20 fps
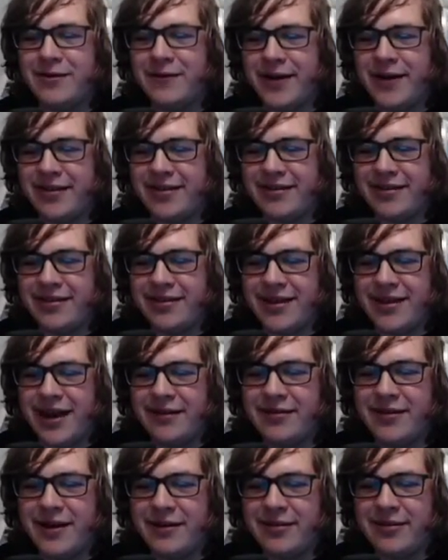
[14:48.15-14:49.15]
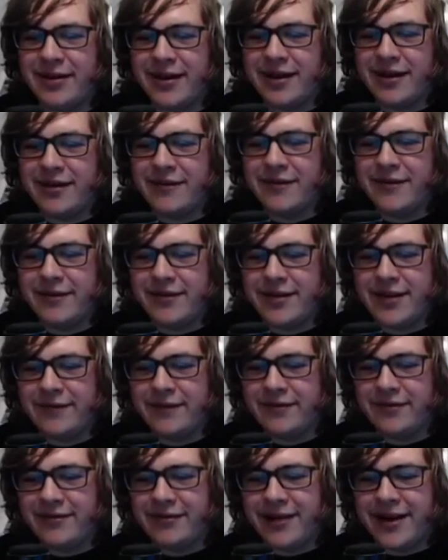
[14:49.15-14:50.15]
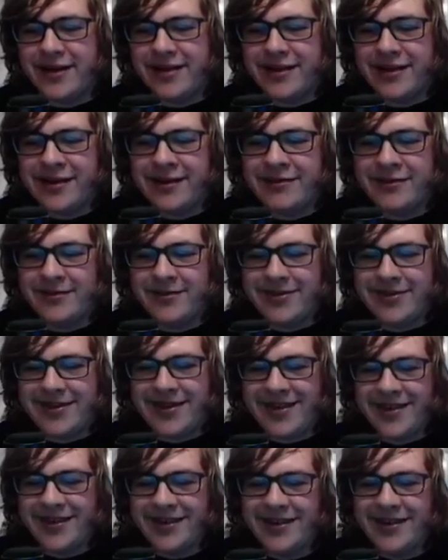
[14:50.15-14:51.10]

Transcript: thinking of a different strat there. Whoops.